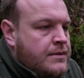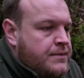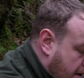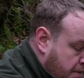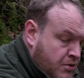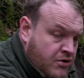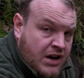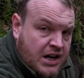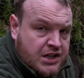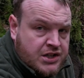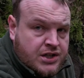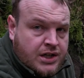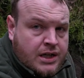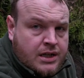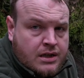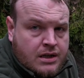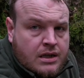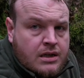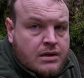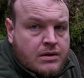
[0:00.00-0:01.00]

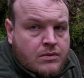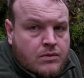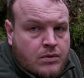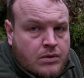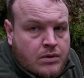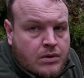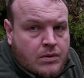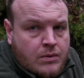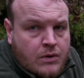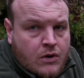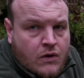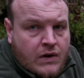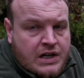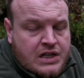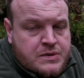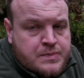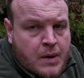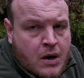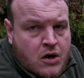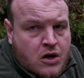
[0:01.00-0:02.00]
Preparation, we
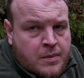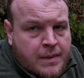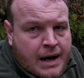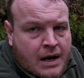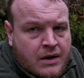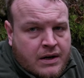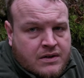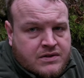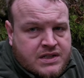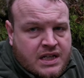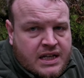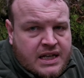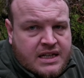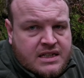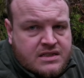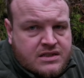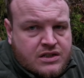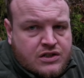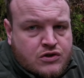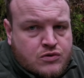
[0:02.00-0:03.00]
already spoke about, is the
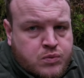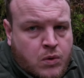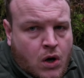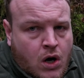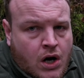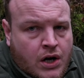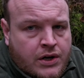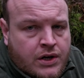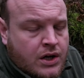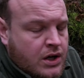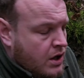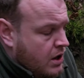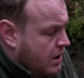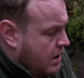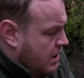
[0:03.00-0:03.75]
easiest one.